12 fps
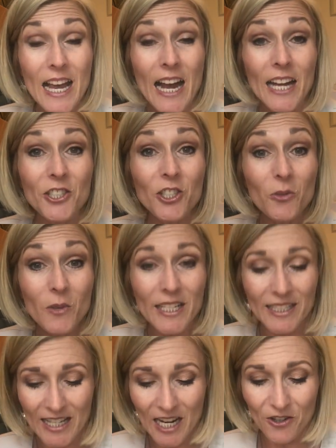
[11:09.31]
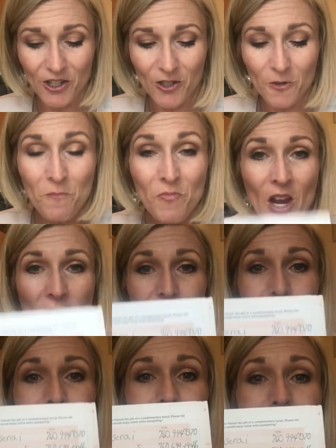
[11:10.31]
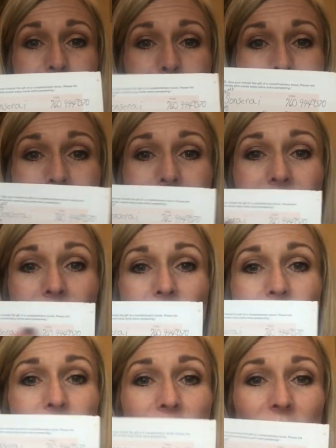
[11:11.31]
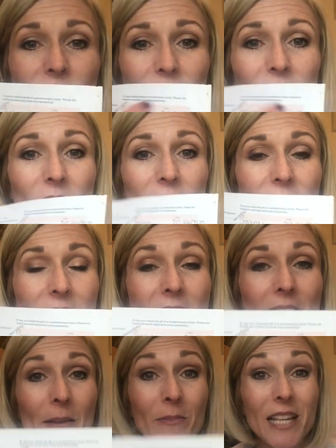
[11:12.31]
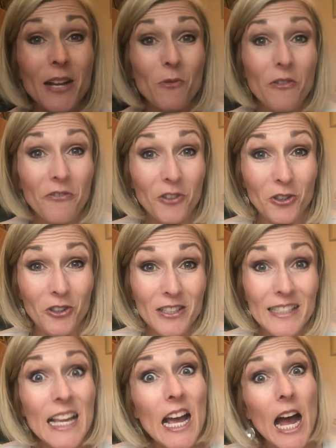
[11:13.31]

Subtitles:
I do want to tell you on the very back are her names and referrals.